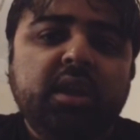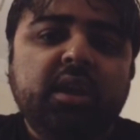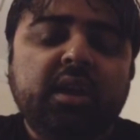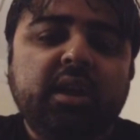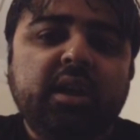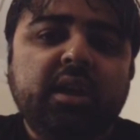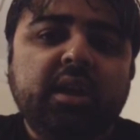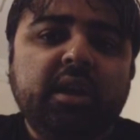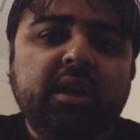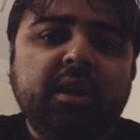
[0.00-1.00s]

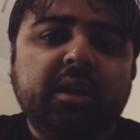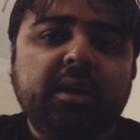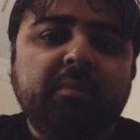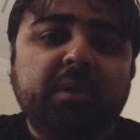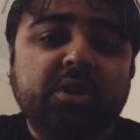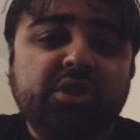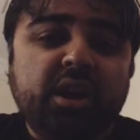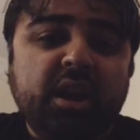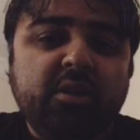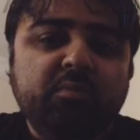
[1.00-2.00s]

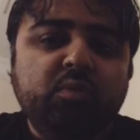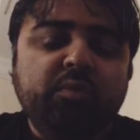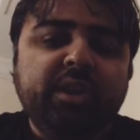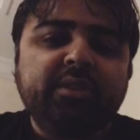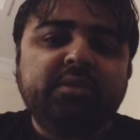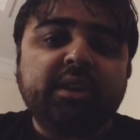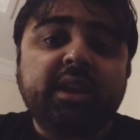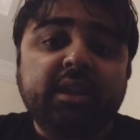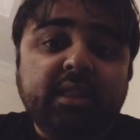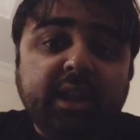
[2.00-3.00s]
martial art movies
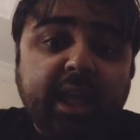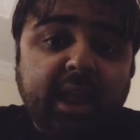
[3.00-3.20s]
and